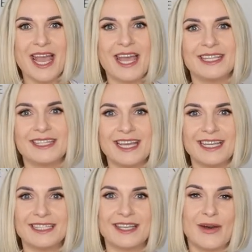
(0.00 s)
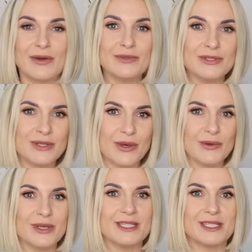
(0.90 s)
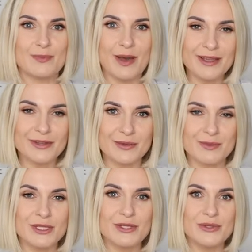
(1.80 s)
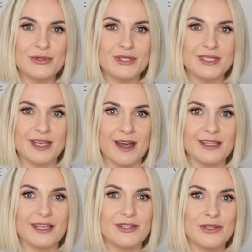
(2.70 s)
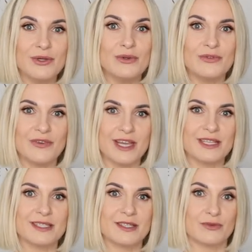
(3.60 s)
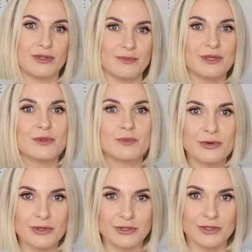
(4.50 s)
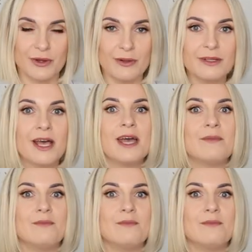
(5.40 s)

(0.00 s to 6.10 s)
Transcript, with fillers: And that also inspired me to design a new face treatment protocol